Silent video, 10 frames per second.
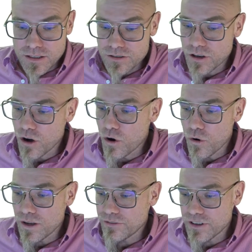
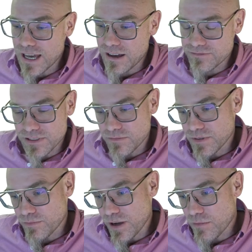So if you have the,
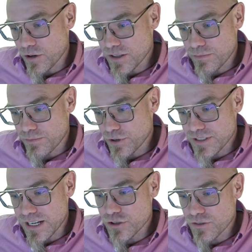the among the
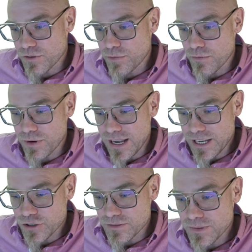percentage of the
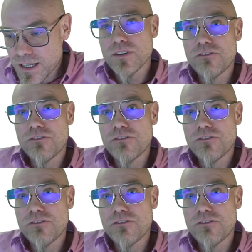population,